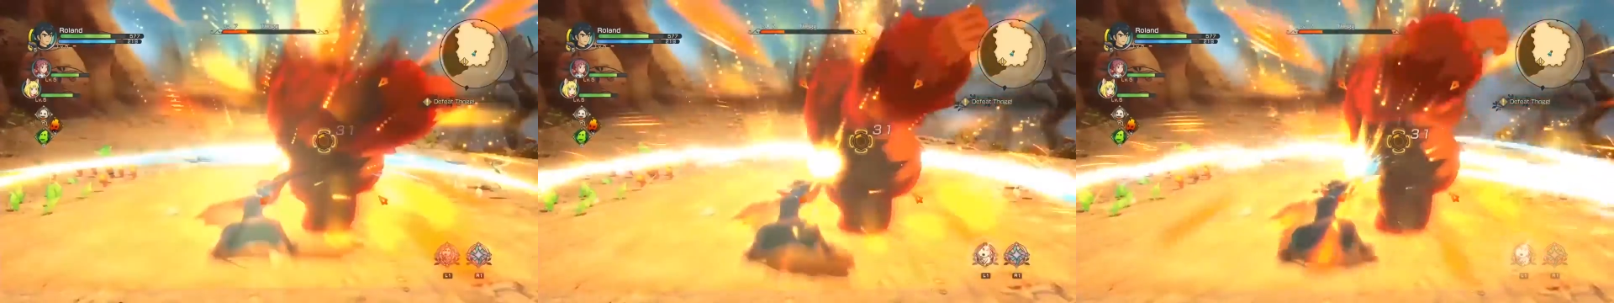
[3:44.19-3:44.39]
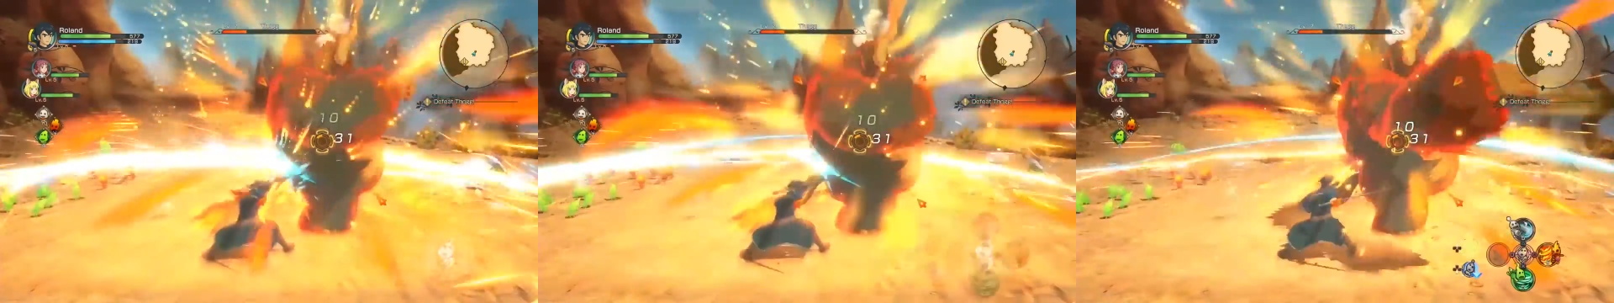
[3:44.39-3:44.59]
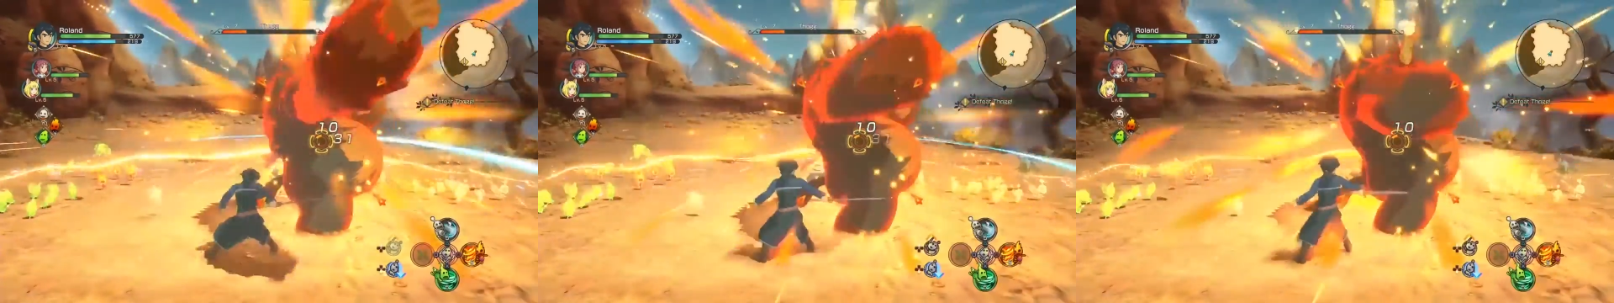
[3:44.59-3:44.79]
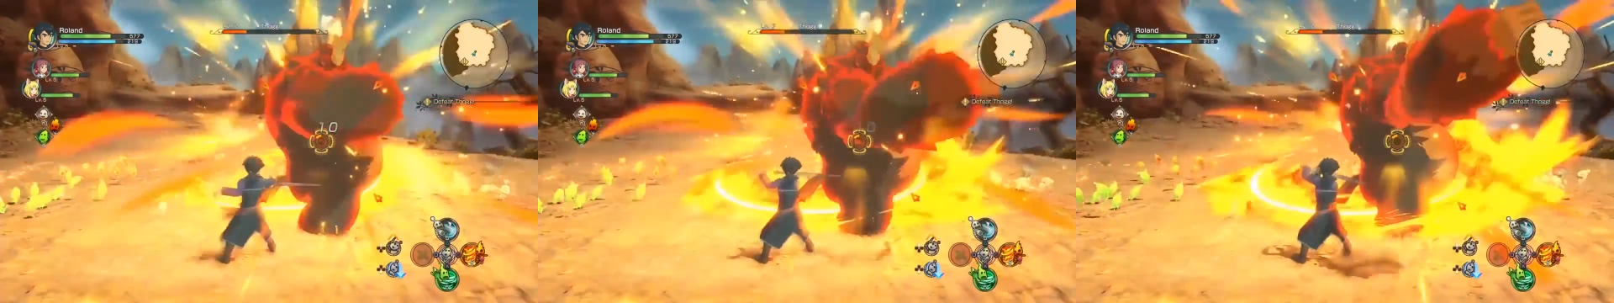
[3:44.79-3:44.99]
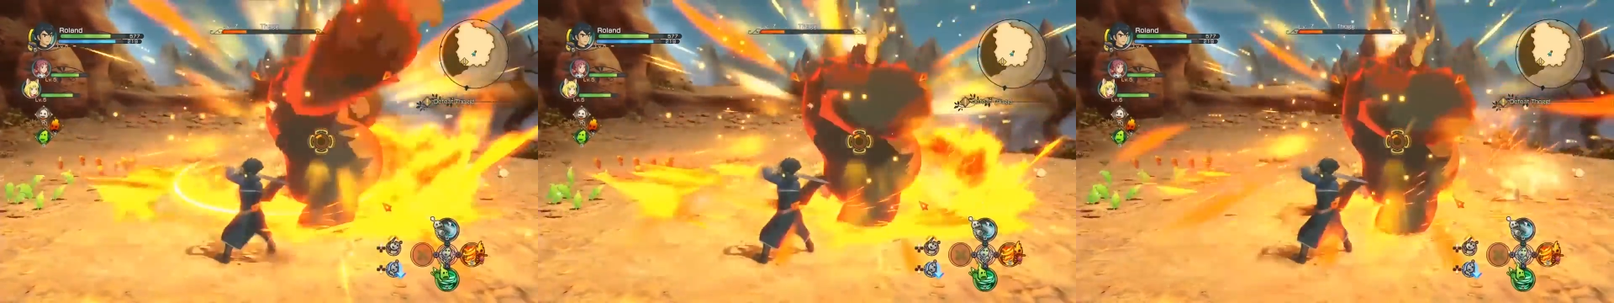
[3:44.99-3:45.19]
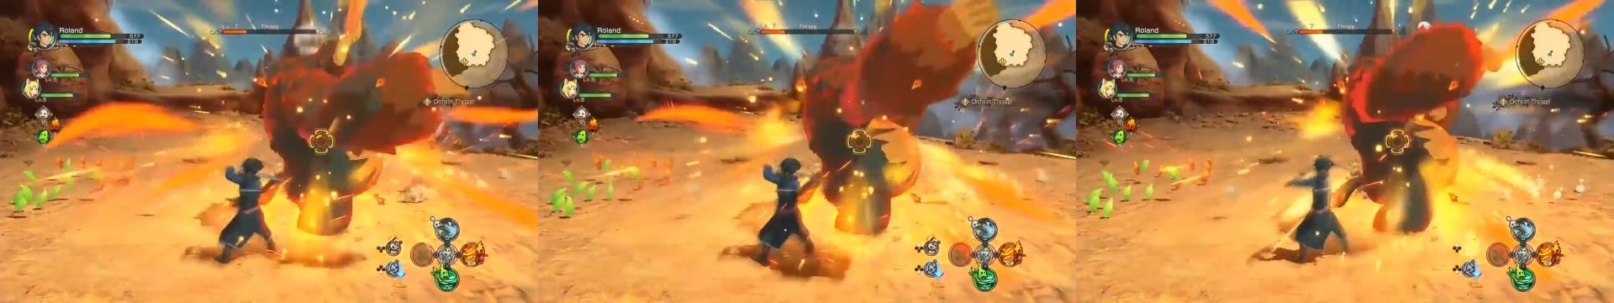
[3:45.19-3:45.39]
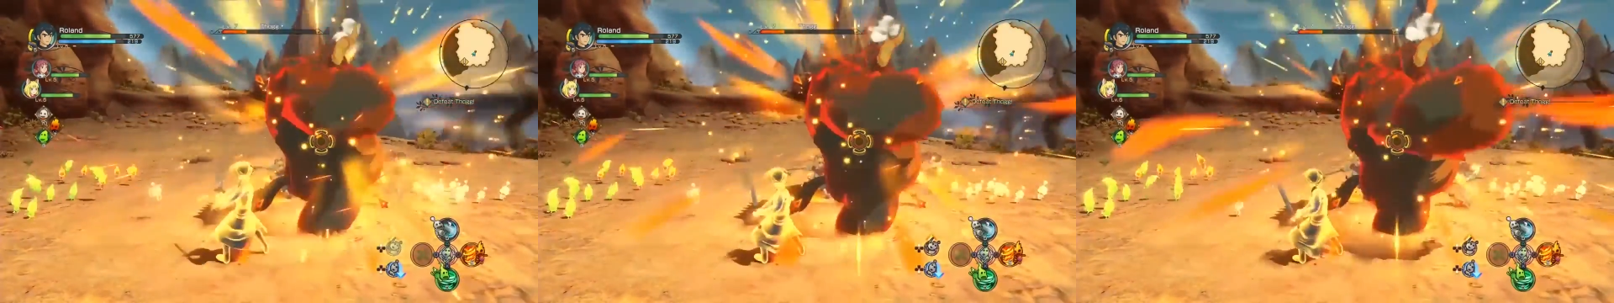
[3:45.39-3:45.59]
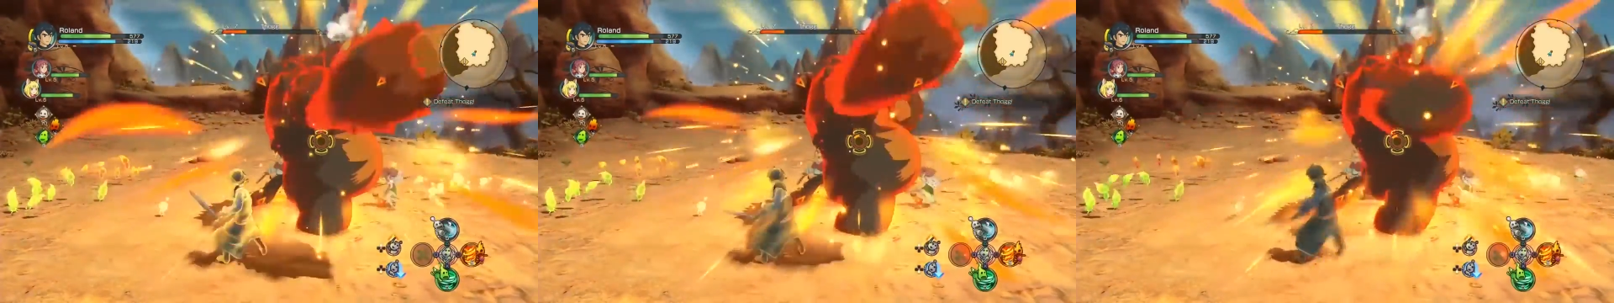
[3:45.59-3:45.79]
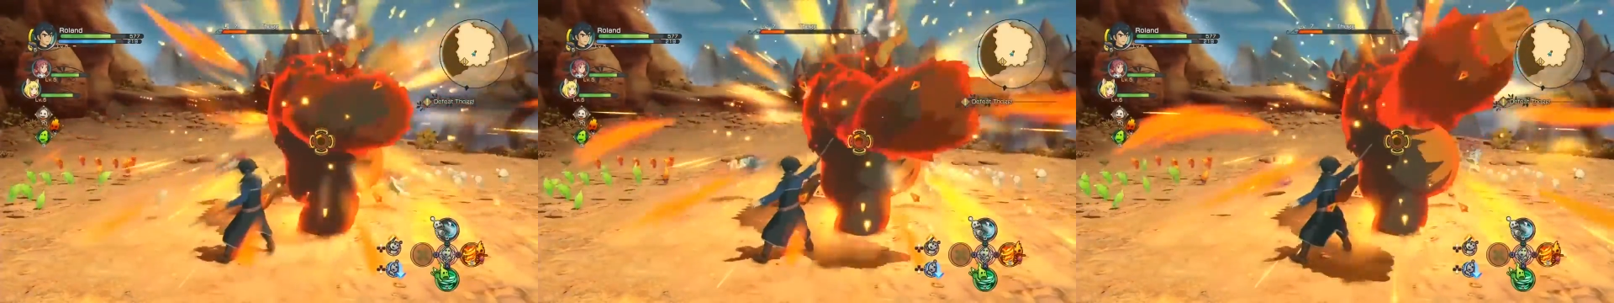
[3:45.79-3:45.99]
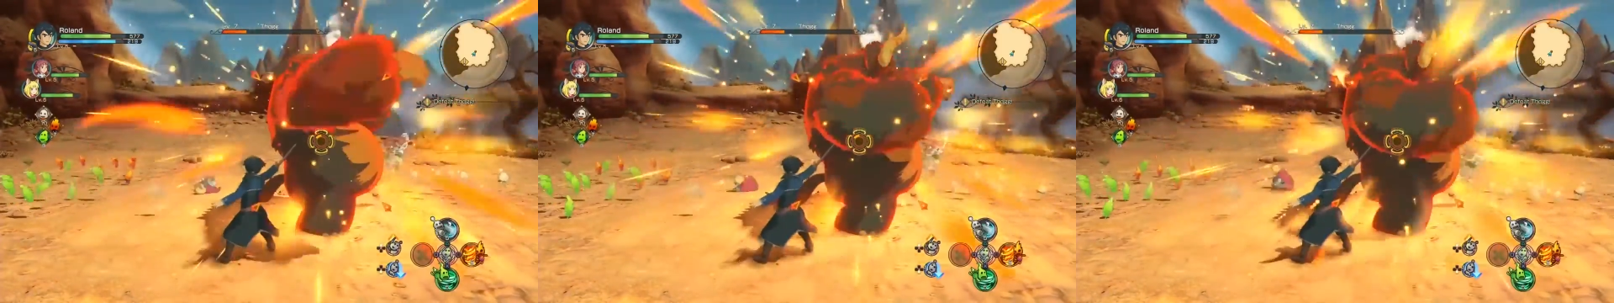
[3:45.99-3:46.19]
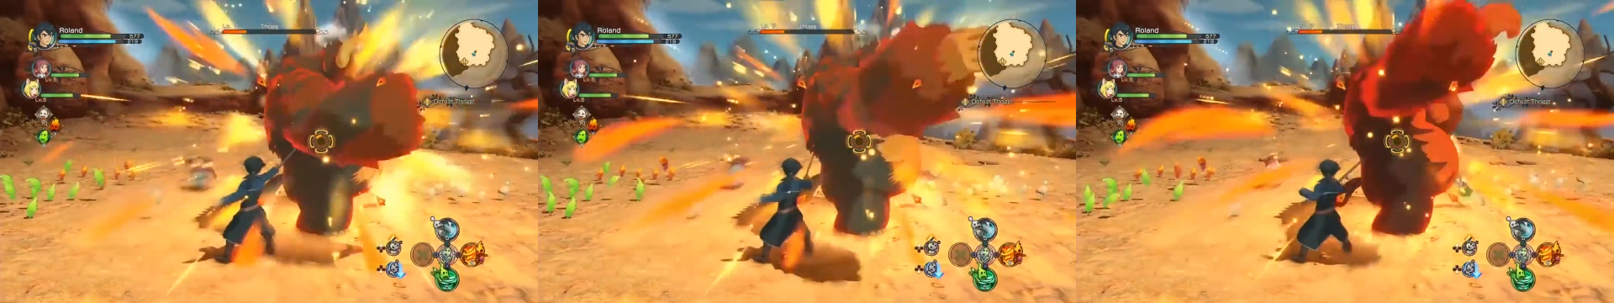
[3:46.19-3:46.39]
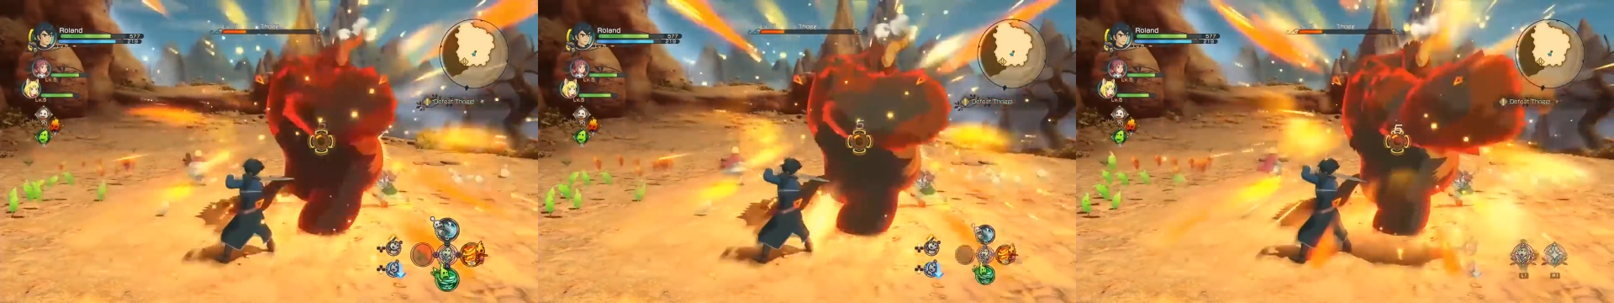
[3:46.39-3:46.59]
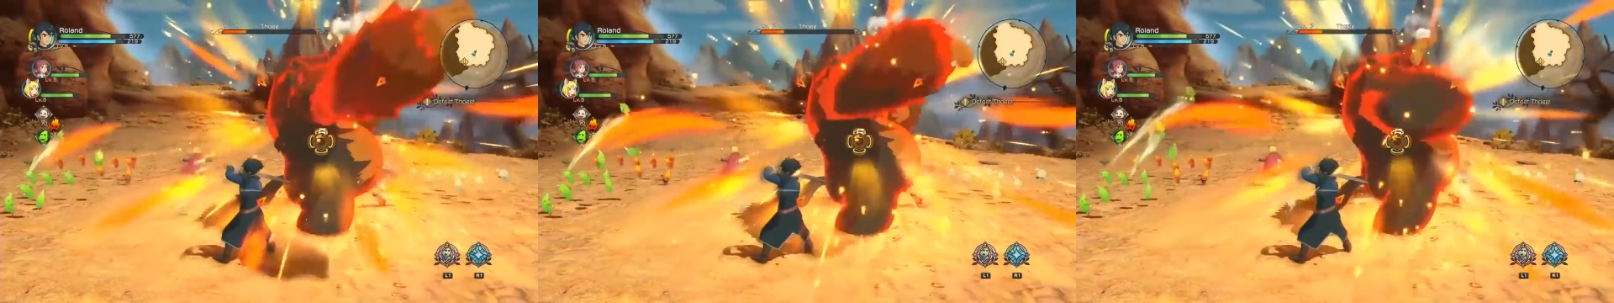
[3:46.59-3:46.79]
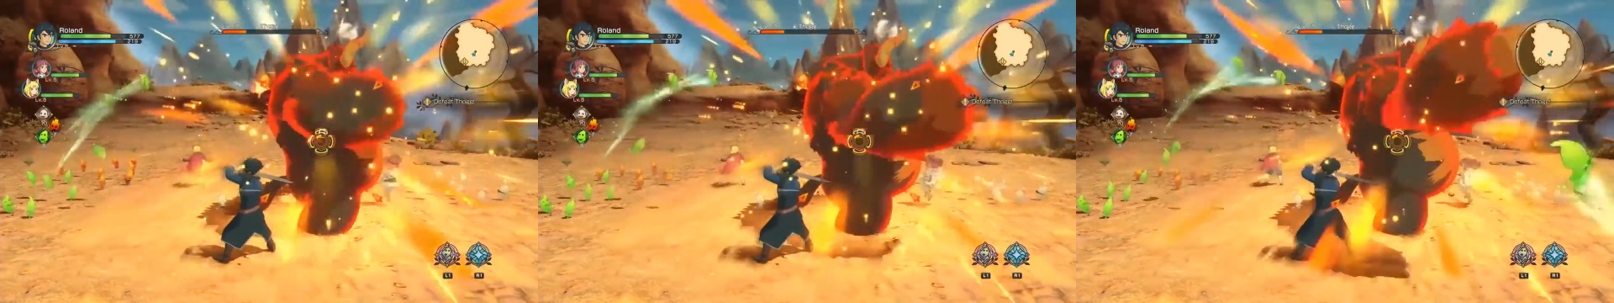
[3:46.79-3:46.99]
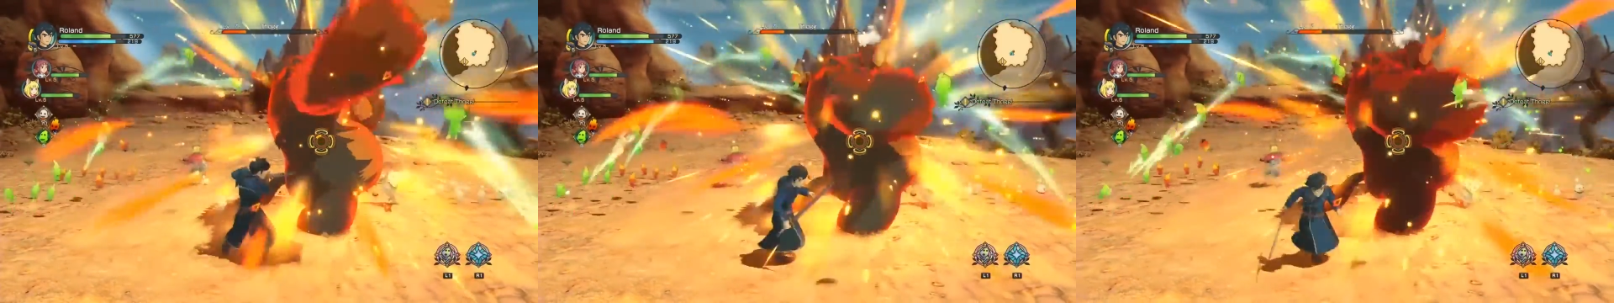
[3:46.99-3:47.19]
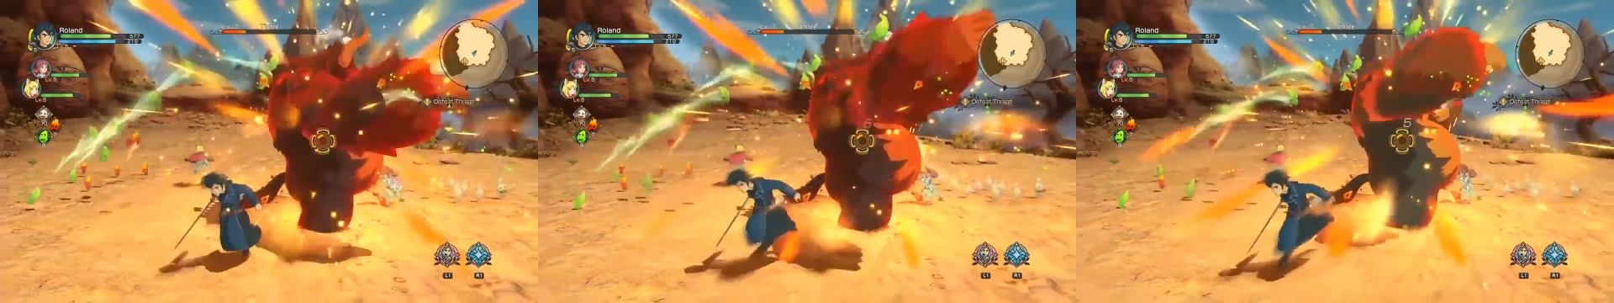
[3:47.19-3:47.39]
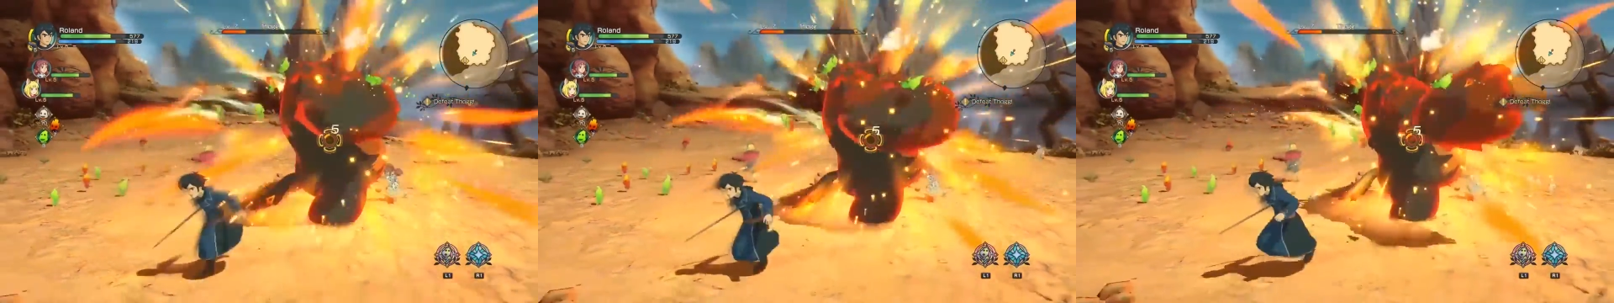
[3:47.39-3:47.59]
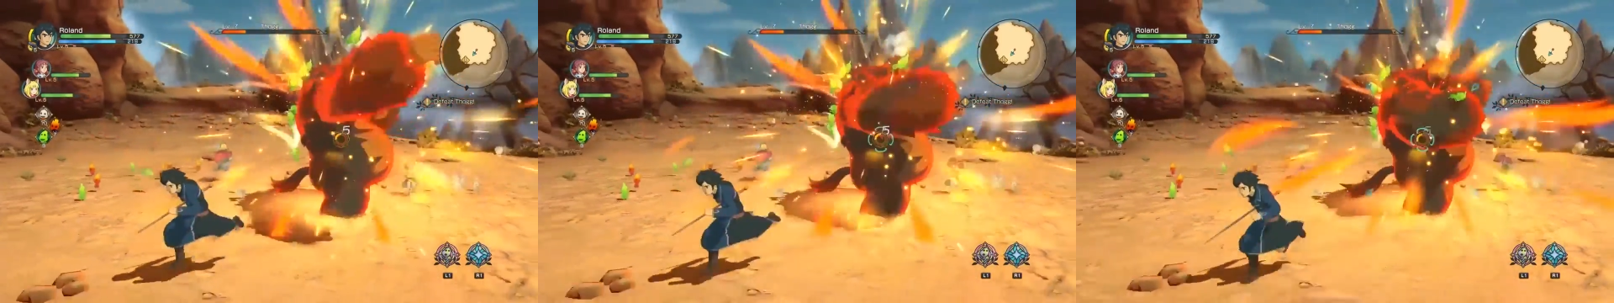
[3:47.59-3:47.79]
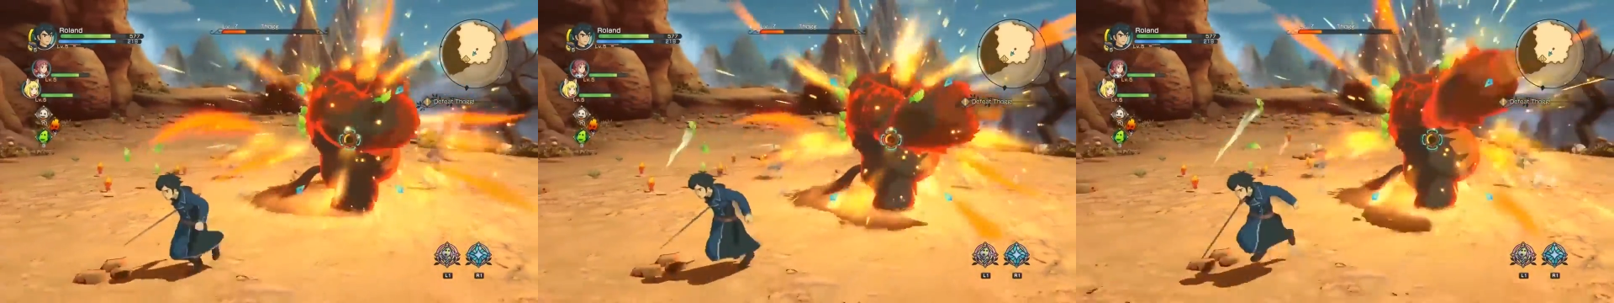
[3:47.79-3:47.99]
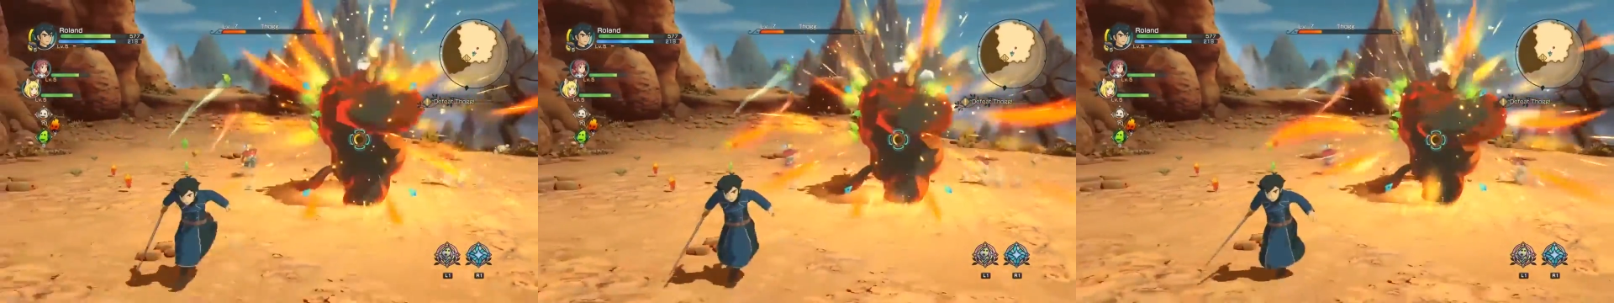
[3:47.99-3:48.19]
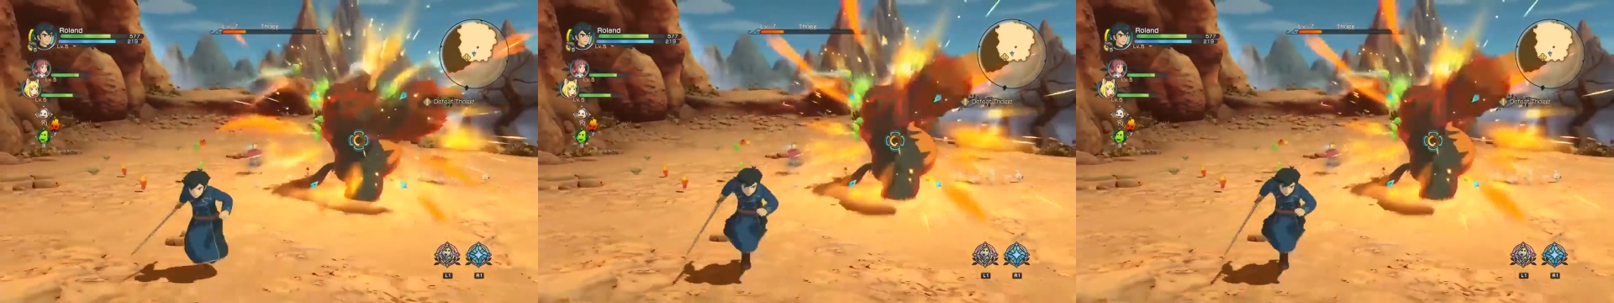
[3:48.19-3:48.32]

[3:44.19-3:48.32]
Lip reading: (no speaker visible)